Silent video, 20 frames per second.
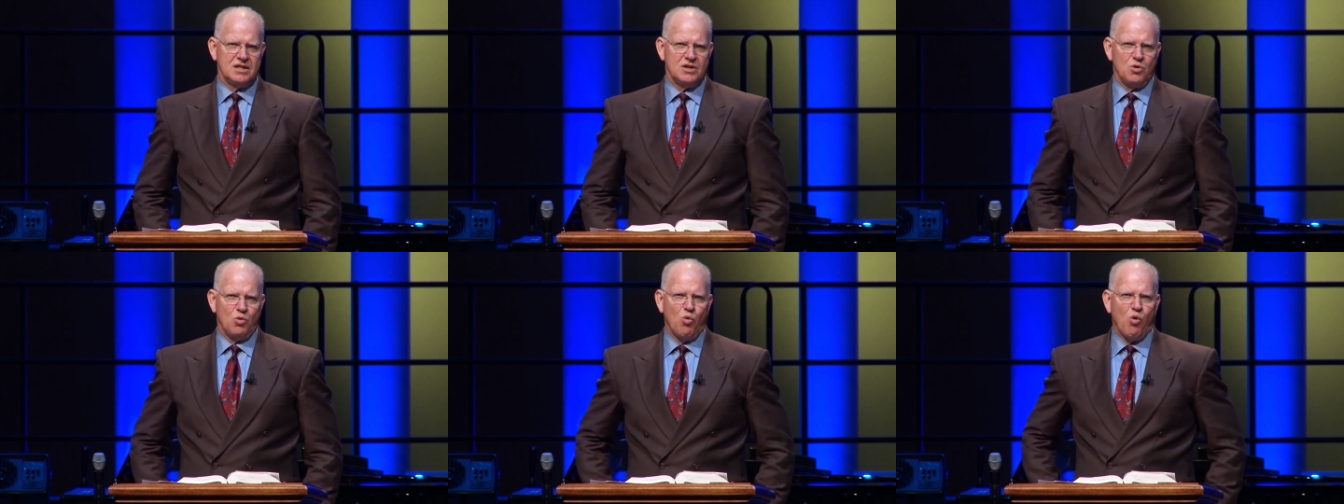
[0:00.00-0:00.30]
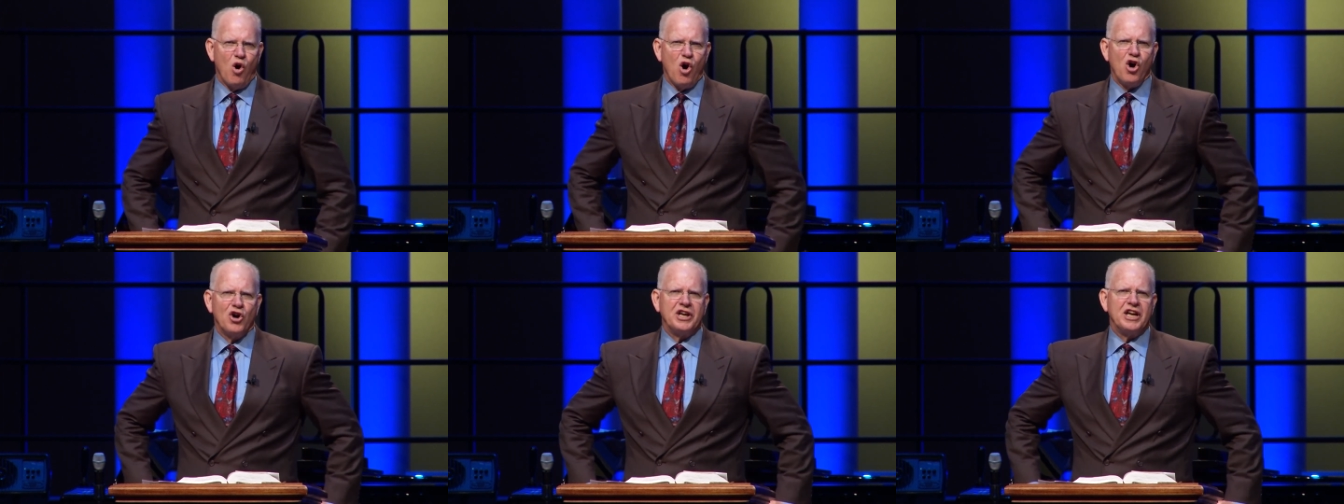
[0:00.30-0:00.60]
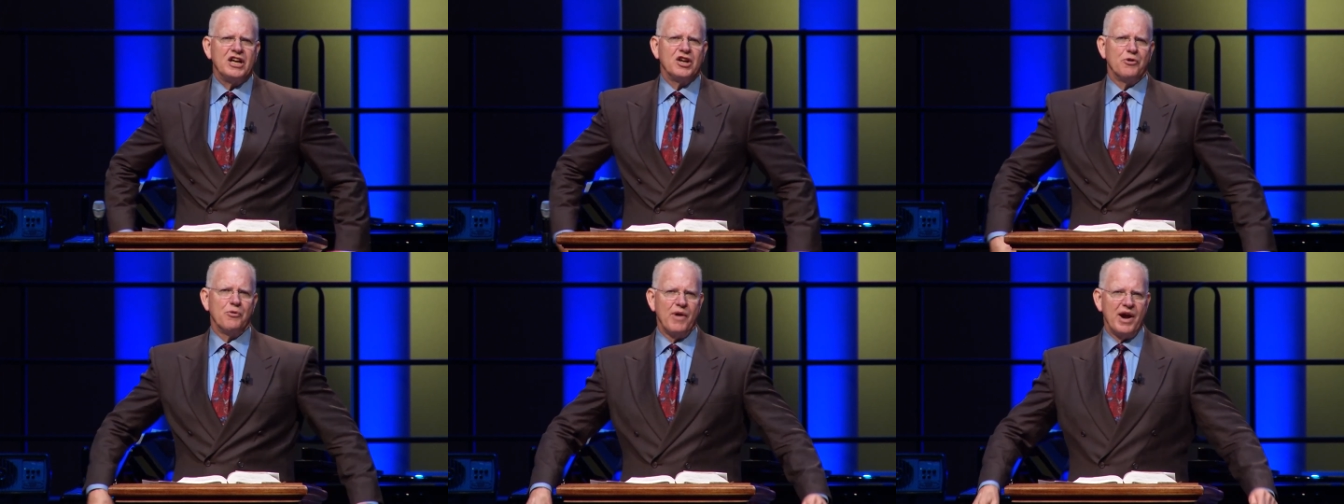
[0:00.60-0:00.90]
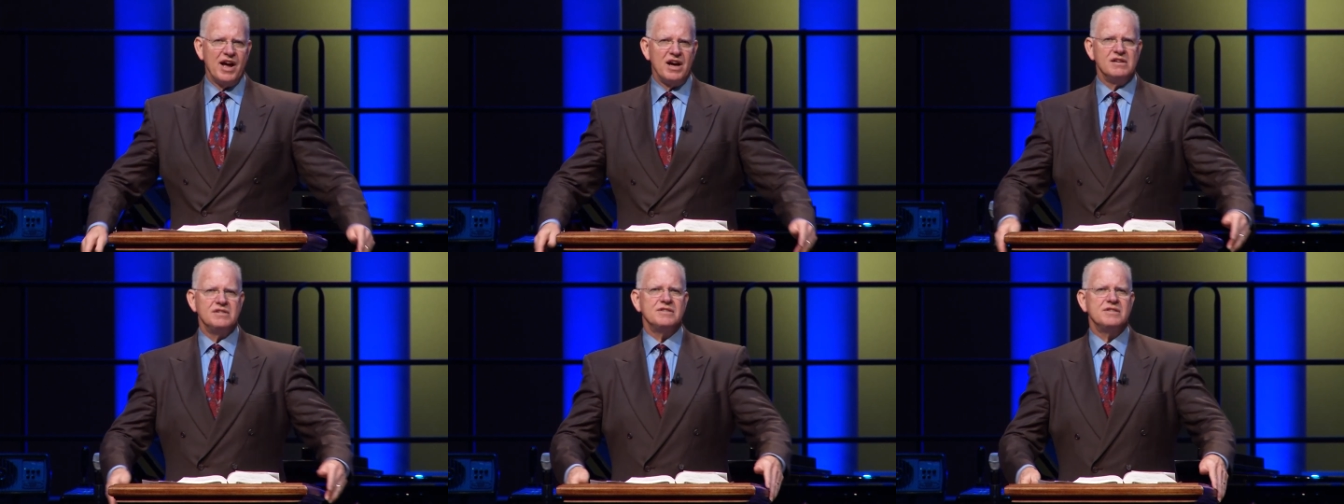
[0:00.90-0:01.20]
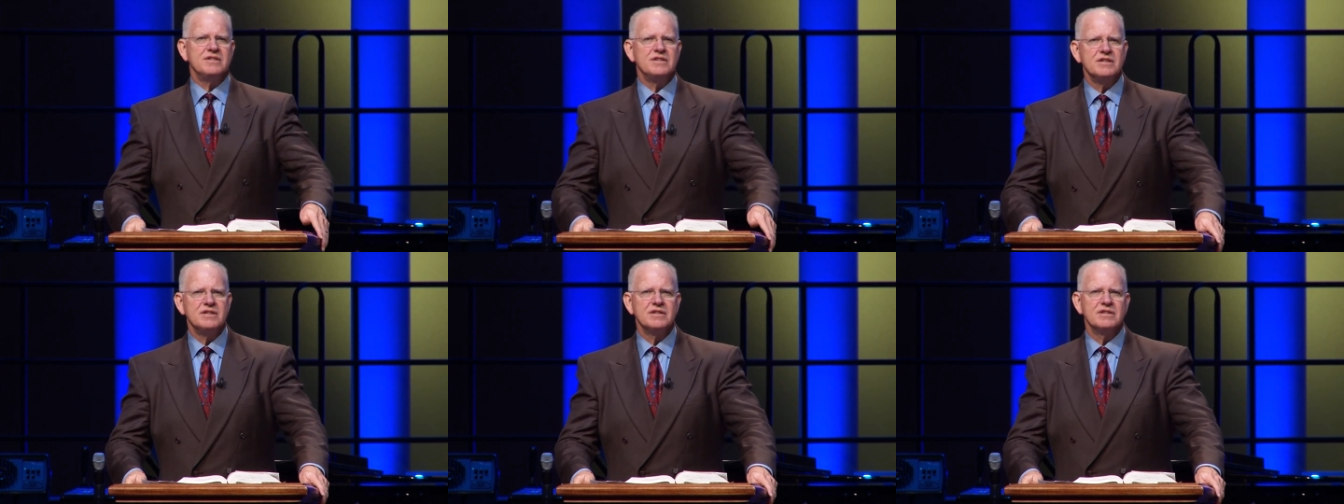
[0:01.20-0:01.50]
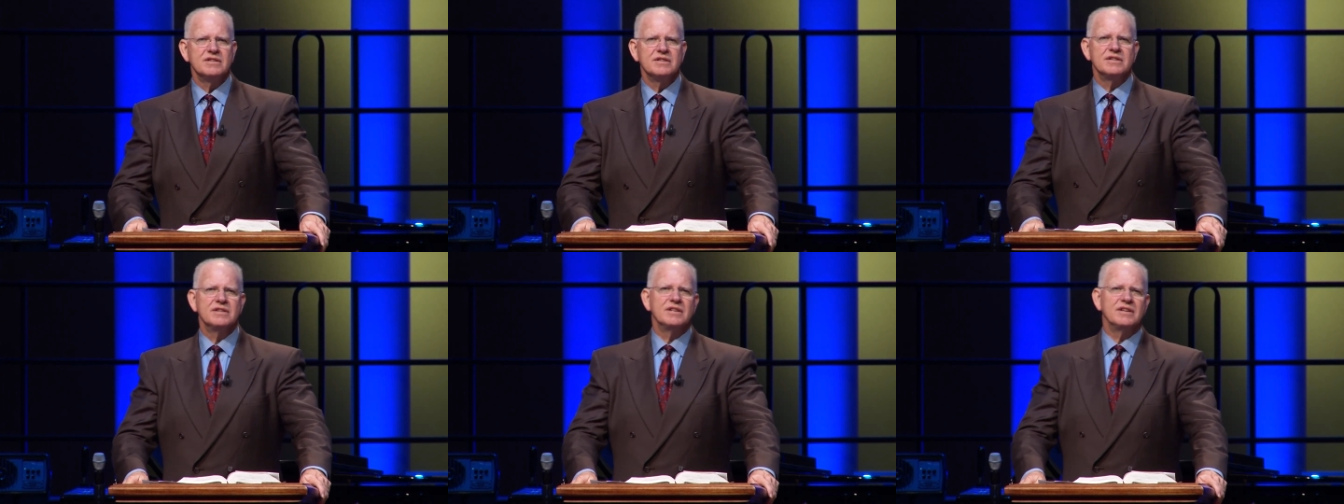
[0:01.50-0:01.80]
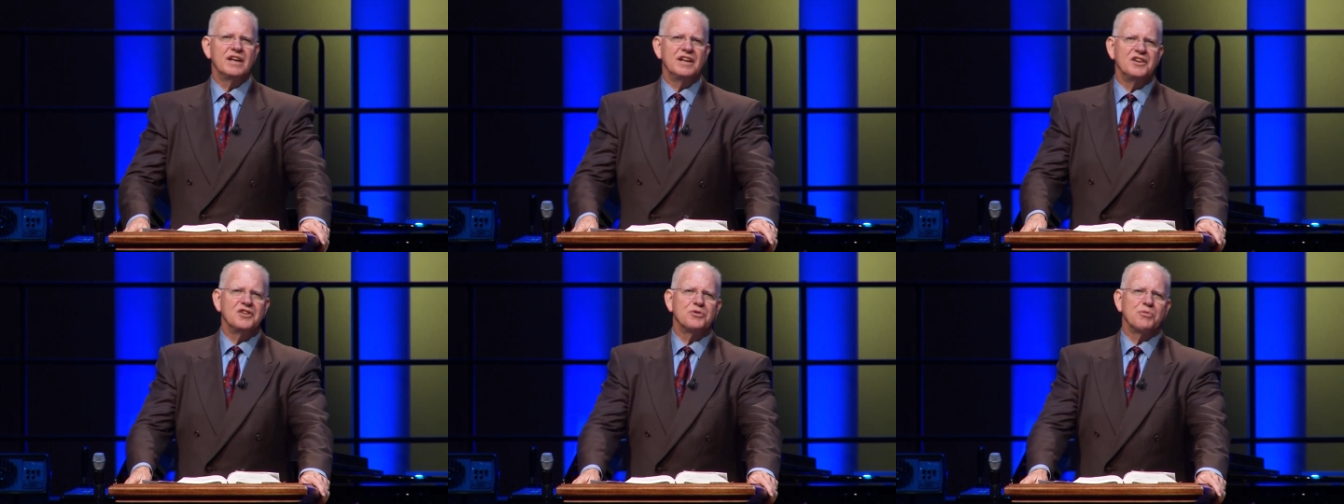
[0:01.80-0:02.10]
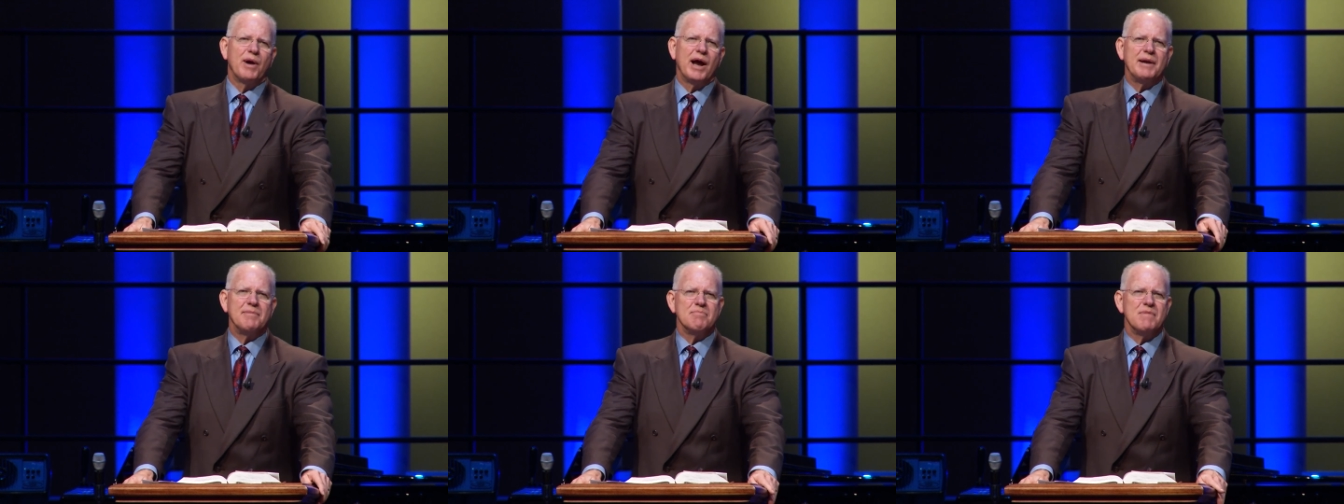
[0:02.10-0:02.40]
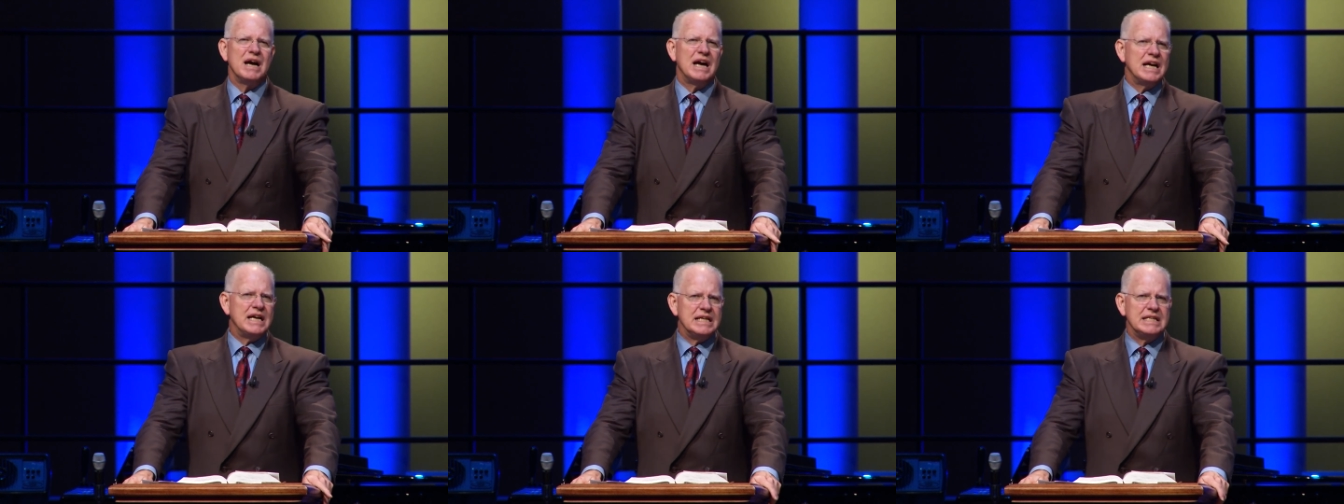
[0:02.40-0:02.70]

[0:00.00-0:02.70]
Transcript: walking around in his right mind?